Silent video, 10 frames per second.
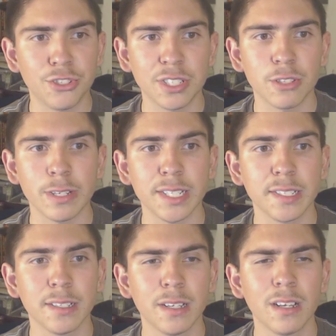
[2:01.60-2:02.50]
interest rates,
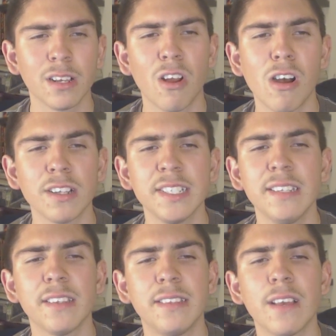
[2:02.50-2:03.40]
causing
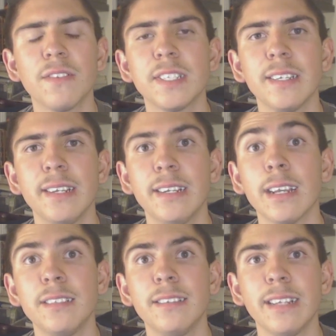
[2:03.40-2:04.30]
the devastating
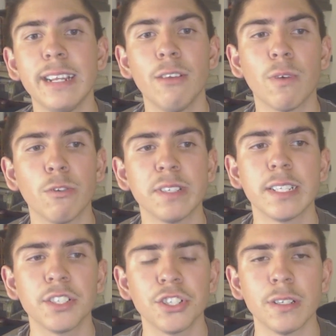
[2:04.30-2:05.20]
1981
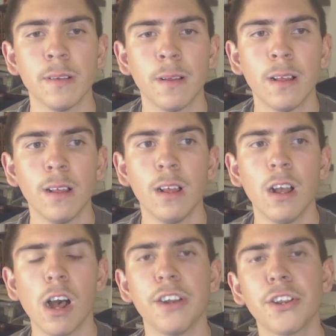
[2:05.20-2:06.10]
recession.
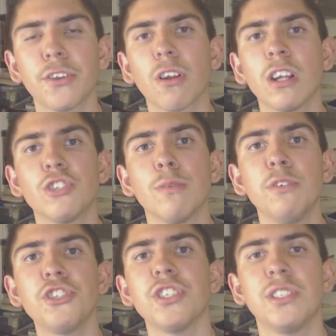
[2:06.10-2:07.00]
Another
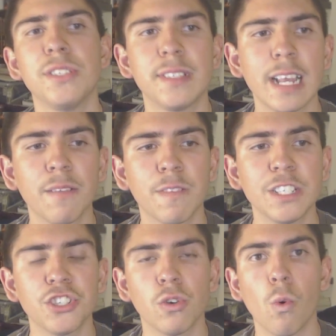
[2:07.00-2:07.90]
contribution to
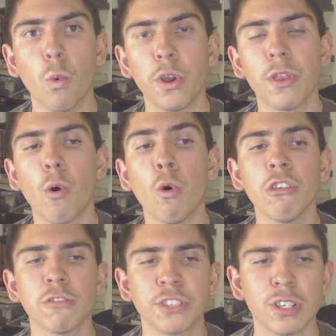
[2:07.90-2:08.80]
stagflation were the
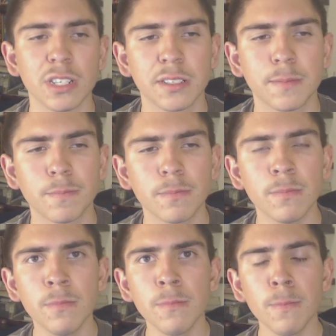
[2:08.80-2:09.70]
oil shocks.
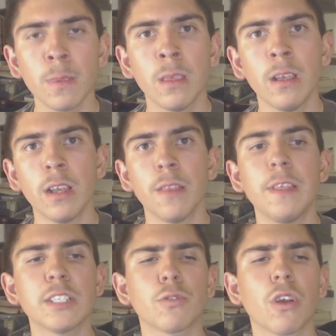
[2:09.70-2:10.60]

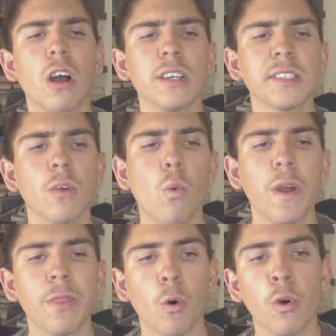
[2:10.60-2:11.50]
These were caused
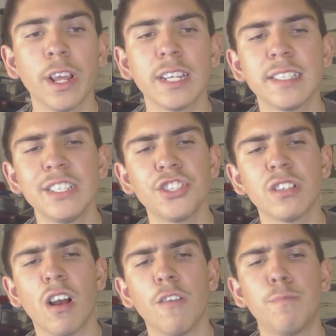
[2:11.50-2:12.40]
when the Organization
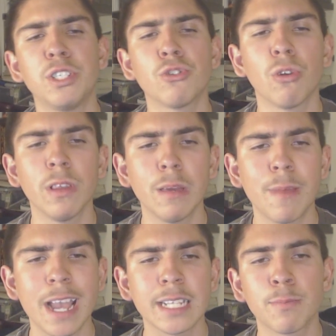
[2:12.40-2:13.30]
of Petroleum
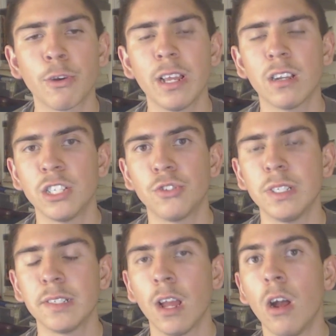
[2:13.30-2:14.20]
Exporting
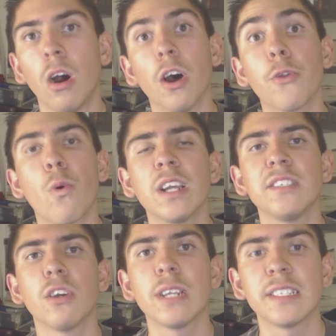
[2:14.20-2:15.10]
Countries, otherwise
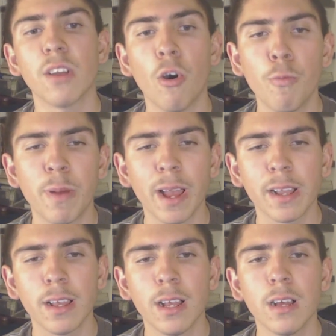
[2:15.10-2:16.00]
known as OPEC,
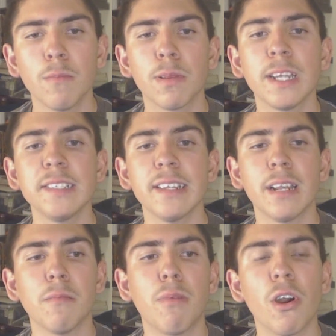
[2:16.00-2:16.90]
placed an
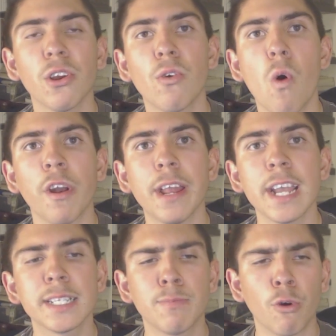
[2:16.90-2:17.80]
embargo on
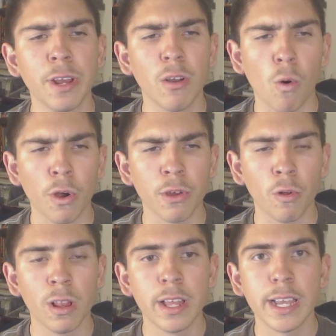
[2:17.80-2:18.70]
exporting
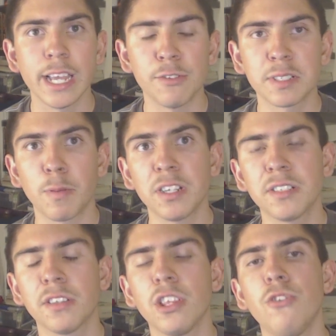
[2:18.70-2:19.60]
oil in response
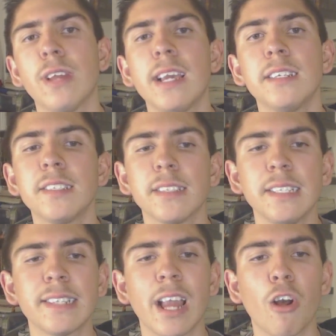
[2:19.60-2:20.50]
to the United
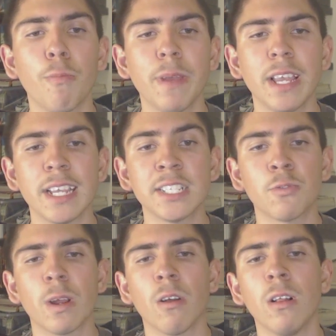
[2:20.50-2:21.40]
States helping
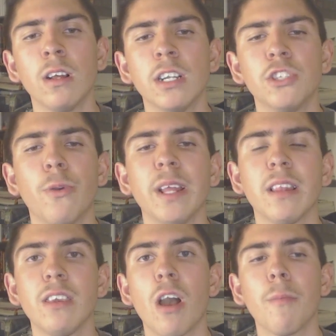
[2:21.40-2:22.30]
Israel during
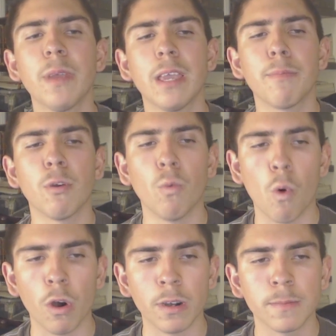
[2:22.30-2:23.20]
the Yom Kippur
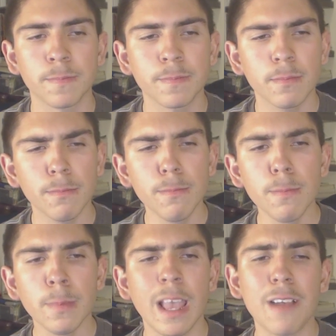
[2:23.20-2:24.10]
War.
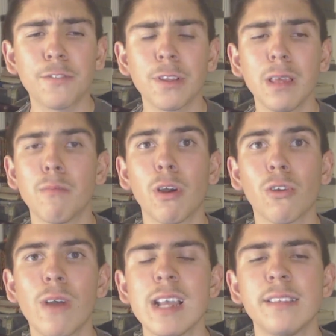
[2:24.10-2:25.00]
After the
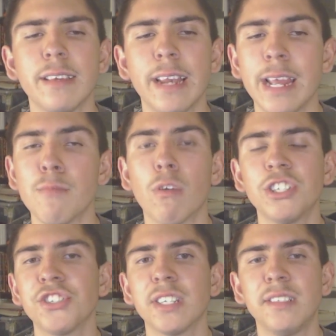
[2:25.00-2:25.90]
embargo ended in
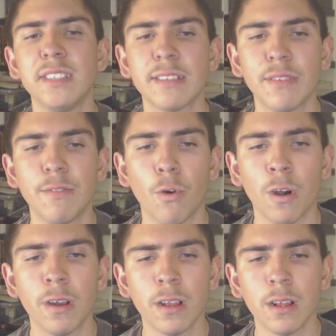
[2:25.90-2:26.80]
March
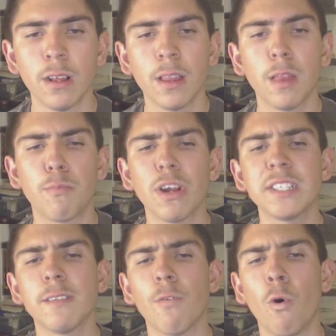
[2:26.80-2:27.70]
1974, the
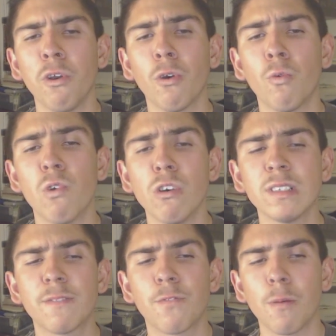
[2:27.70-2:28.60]
price of oil
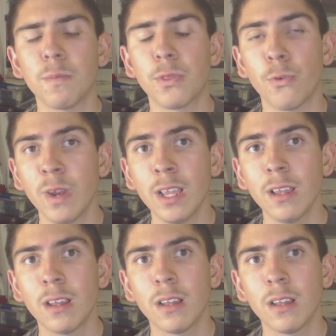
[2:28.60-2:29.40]
rose from $3